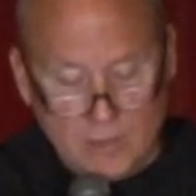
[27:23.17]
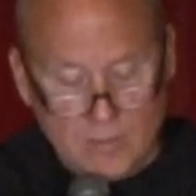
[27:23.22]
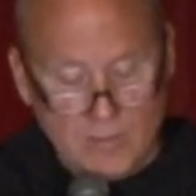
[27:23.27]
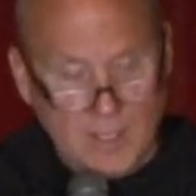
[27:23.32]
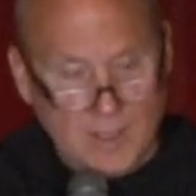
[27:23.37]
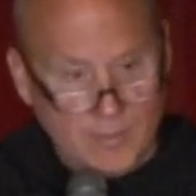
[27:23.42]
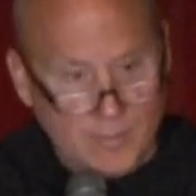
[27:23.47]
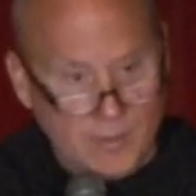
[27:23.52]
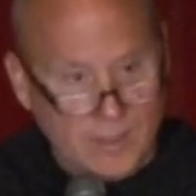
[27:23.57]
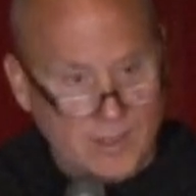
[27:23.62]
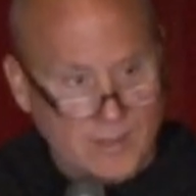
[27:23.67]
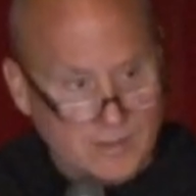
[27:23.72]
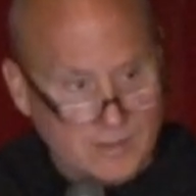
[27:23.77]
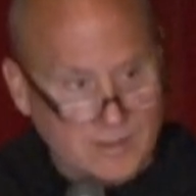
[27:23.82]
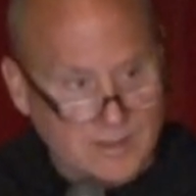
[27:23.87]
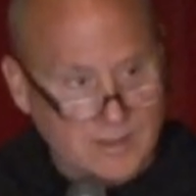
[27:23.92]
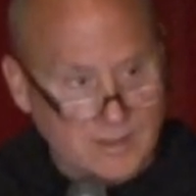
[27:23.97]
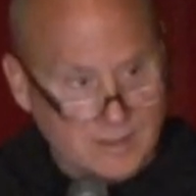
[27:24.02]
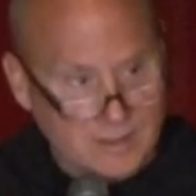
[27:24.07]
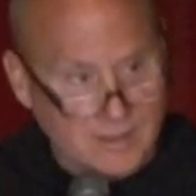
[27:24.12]
my
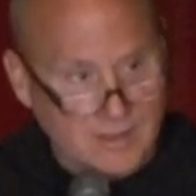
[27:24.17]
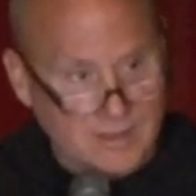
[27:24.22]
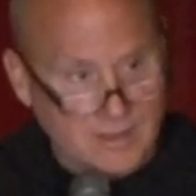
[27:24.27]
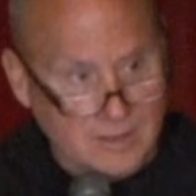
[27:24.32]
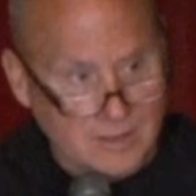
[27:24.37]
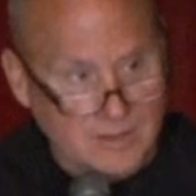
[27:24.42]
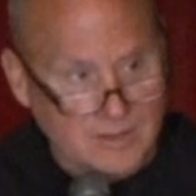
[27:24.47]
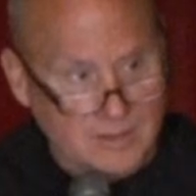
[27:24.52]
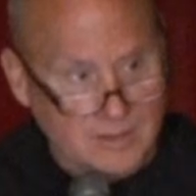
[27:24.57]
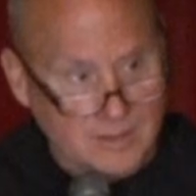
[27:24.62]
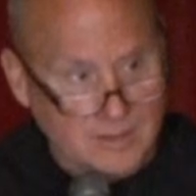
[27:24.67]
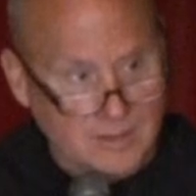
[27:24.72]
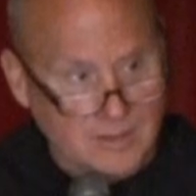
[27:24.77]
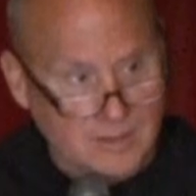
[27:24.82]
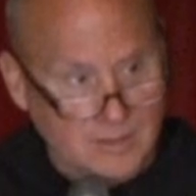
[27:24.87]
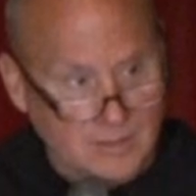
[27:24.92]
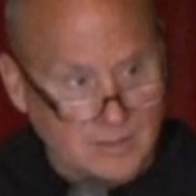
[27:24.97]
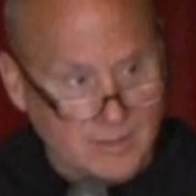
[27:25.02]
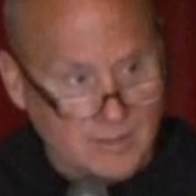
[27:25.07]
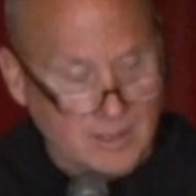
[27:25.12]
brothers and sisters,
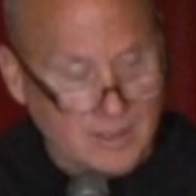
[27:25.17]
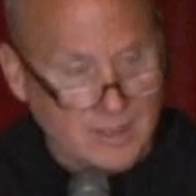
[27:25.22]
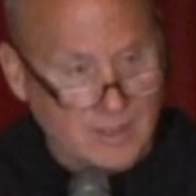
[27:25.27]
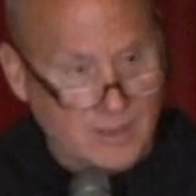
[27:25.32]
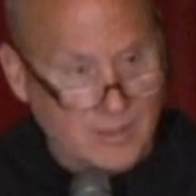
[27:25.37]
right?